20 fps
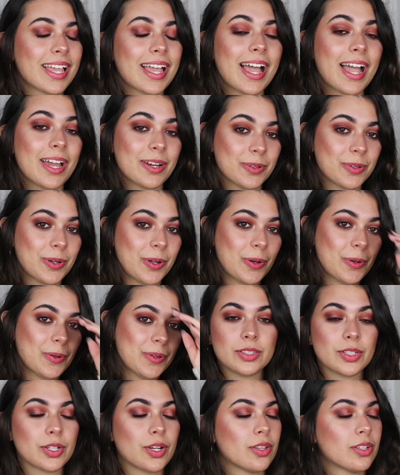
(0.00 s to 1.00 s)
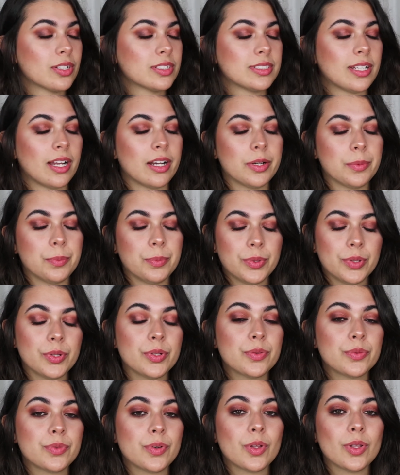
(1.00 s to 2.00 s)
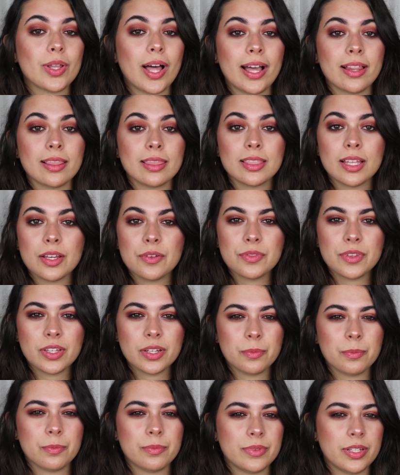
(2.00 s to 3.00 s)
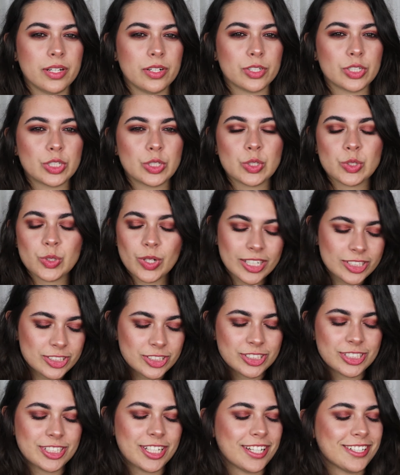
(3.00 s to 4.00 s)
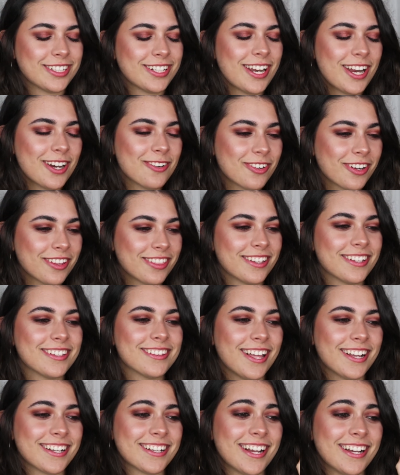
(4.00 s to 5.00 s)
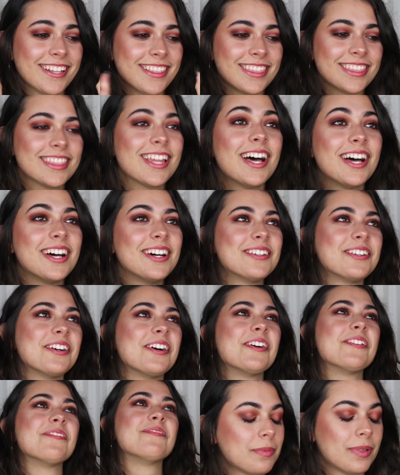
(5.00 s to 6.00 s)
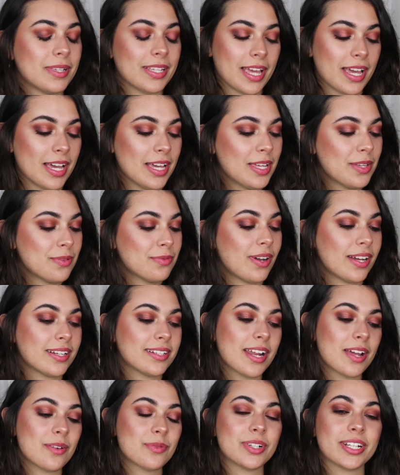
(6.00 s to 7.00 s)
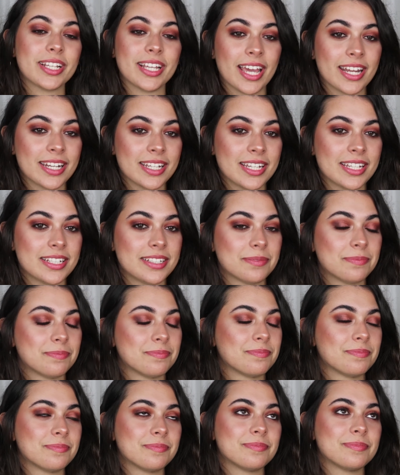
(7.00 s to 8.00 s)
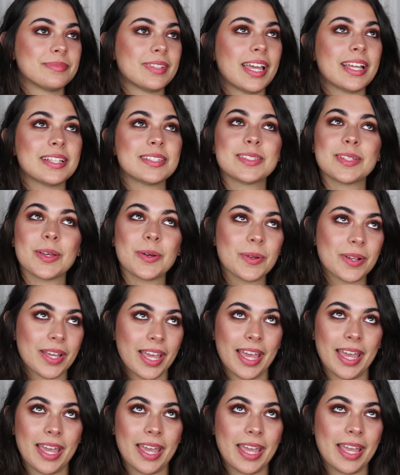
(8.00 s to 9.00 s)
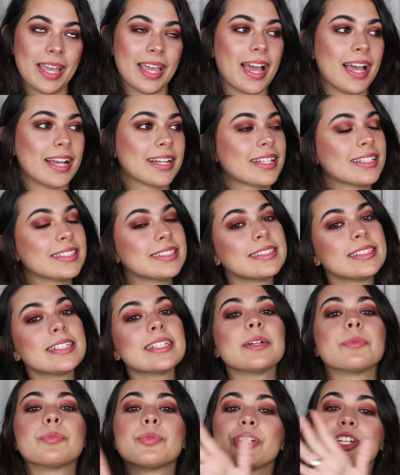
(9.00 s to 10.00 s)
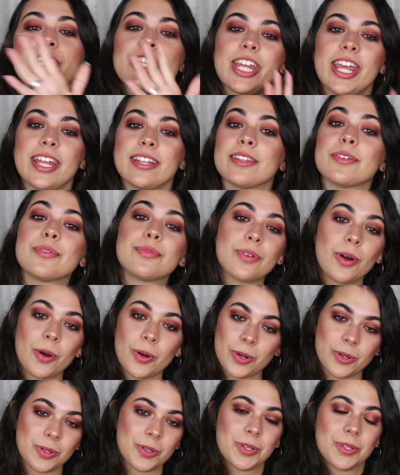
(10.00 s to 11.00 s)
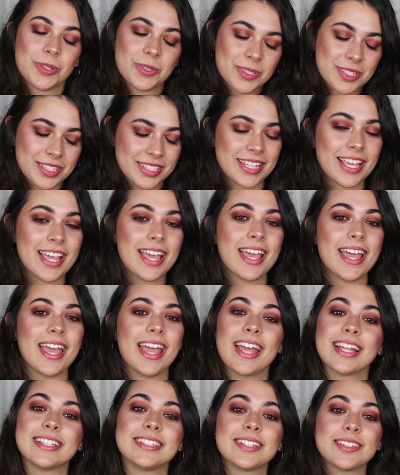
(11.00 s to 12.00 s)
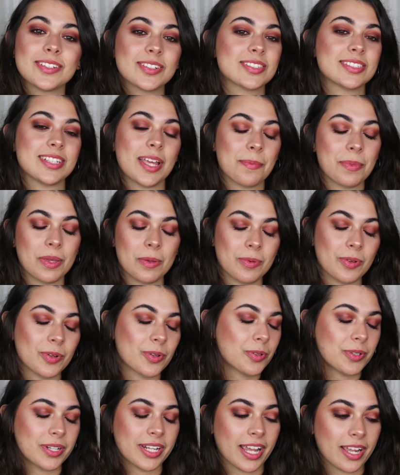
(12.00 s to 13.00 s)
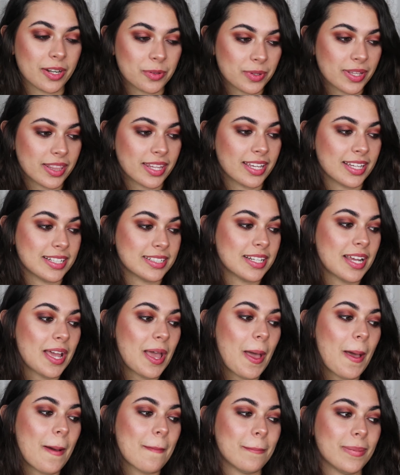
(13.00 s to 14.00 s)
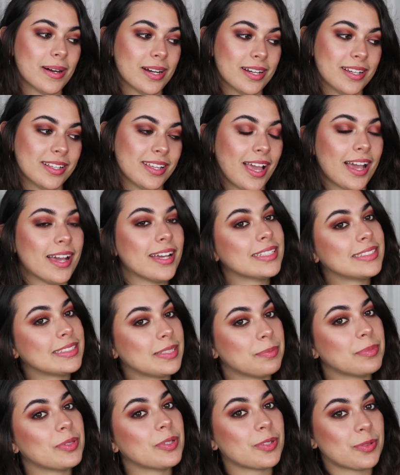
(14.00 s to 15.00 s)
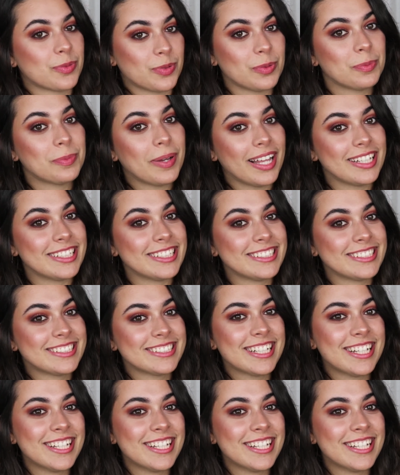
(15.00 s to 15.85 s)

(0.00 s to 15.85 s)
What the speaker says: I don't know. The colors are beautiful, I love them, they're grungy and everything like I love. But yeah, if I never get it, it's okay. I can still appreciate the photos and the looks that people create with it. But yeah, it's a beautiful palette.